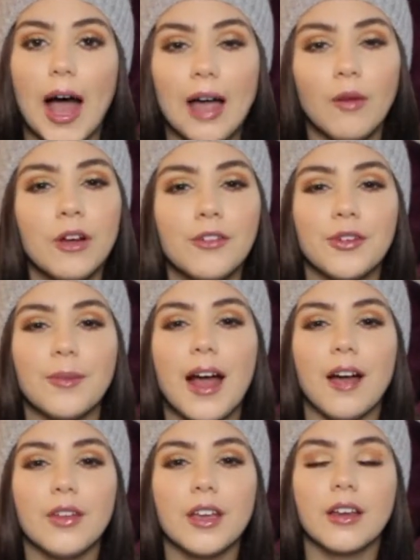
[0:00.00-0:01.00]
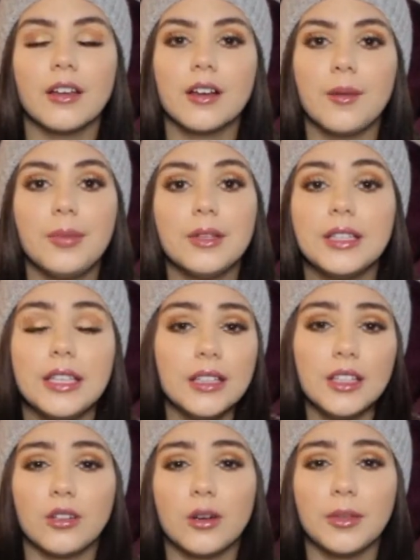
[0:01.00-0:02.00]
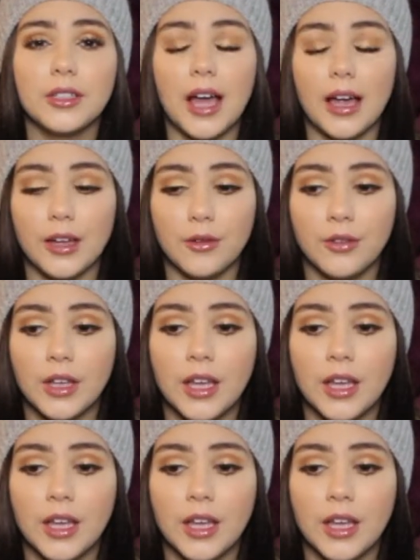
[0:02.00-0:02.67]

I went from having a completely normal life,